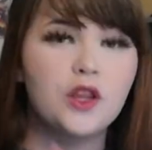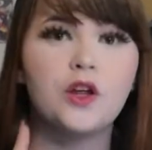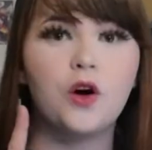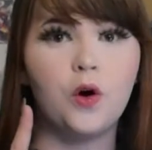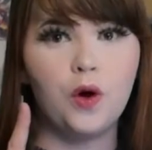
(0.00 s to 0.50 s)

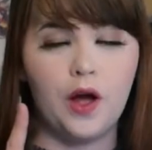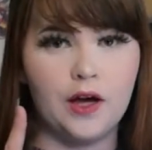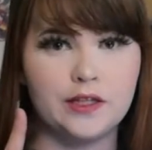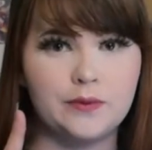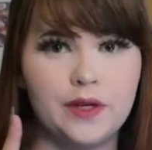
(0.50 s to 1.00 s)
the whole
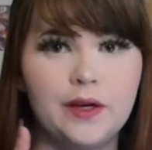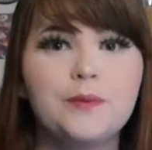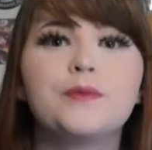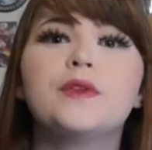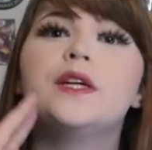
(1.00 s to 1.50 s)
cosplay,
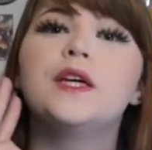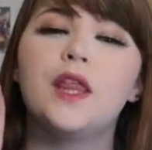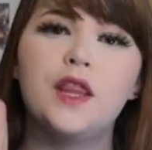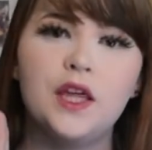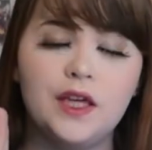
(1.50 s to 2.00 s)

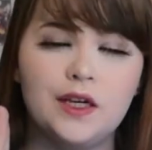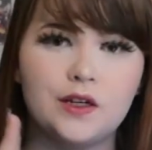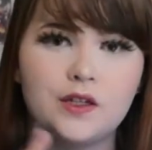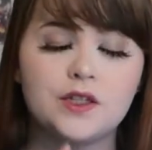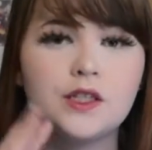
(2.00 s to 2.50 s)
the
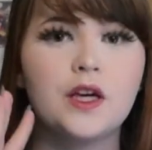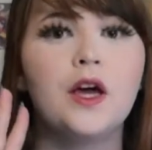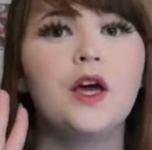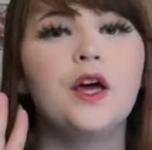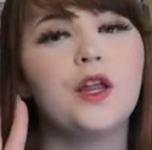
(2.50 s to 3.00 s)
ears,
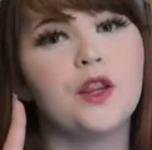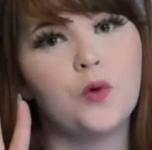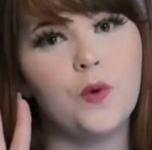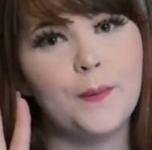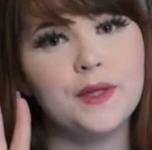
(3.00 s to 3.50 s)
the
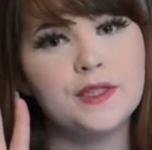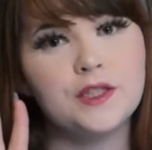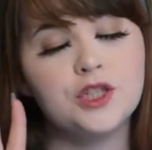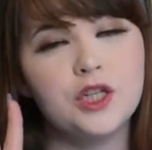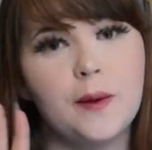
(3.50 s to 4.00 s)
weapons that
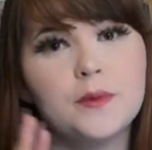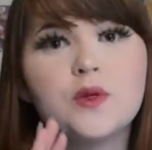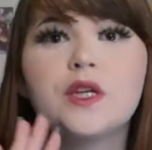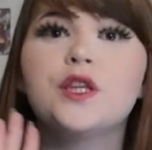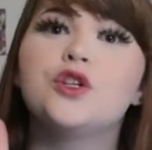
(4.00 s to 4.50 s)
she comes
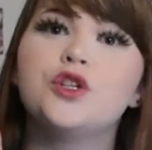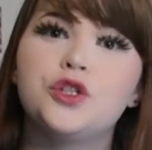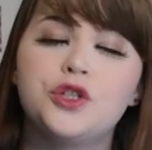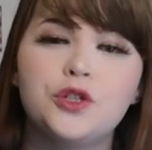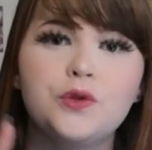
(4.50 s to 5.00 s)
with,
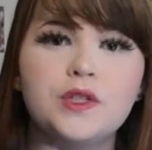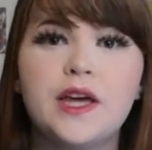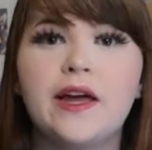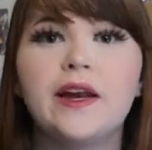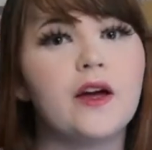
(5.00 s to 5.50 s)
shoes,
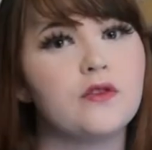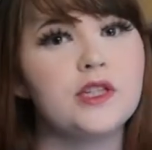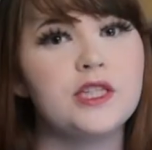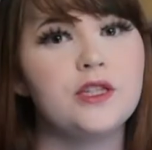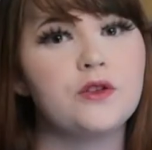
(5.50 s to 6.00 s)
and every
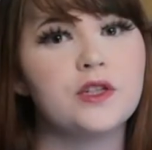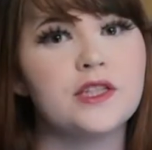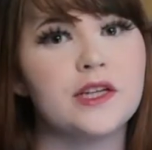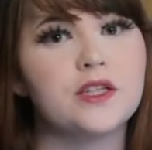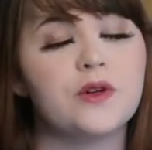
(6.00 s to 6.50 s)
single
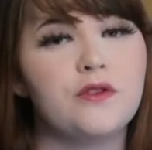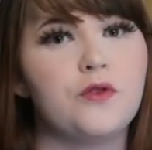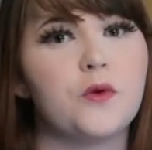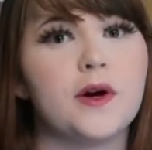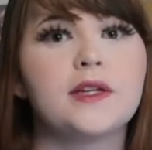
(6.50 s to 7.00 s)
accessory
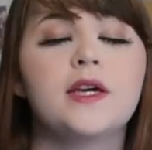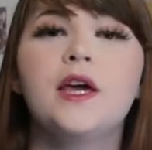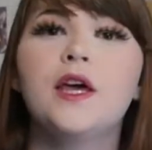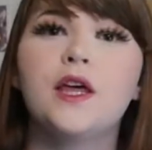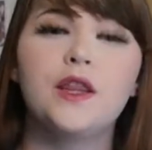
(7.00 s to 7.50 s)
for it.
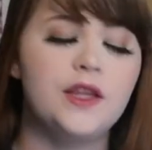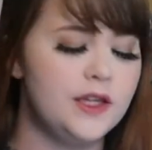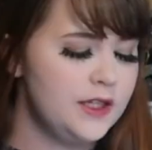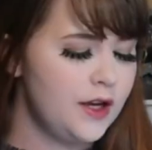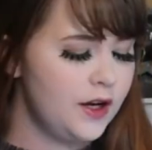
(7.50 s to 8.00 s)

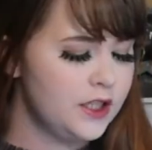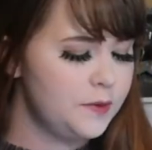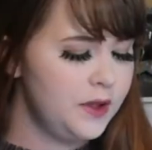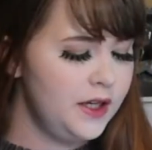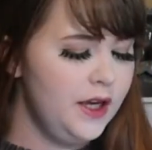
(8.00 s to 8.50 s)
This
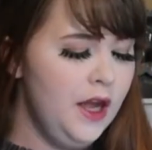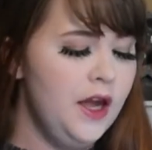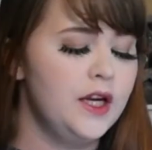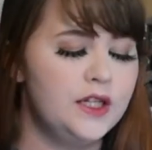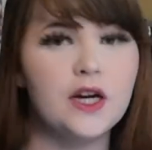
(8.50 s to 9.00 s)
cosplay
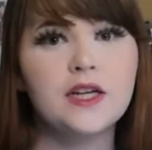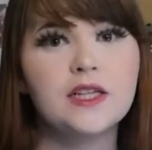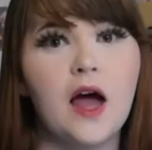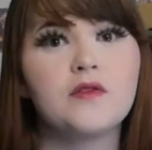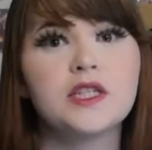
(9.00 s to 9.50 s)
does
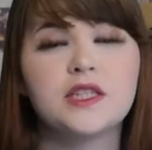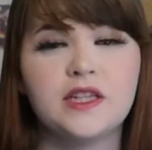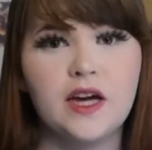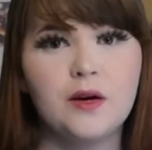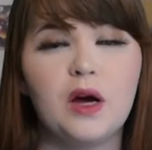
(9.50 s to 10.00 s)
have a
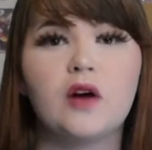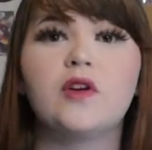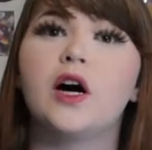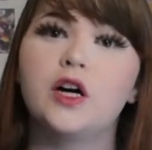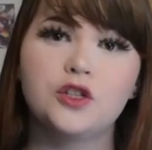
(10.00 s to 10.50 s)
stamp of
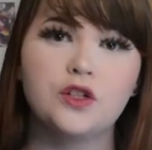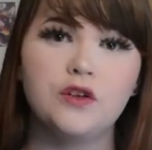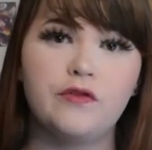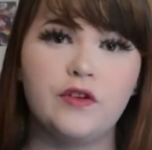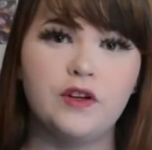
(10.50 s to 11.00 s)

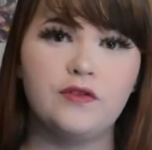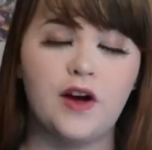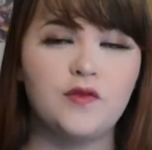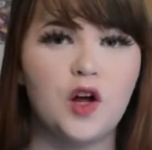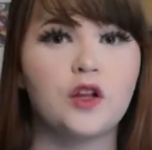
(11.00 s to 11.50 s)

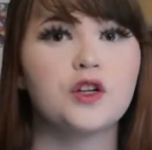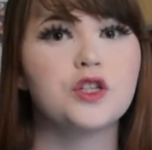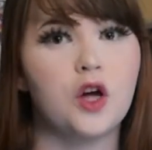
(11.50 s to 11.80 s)
$155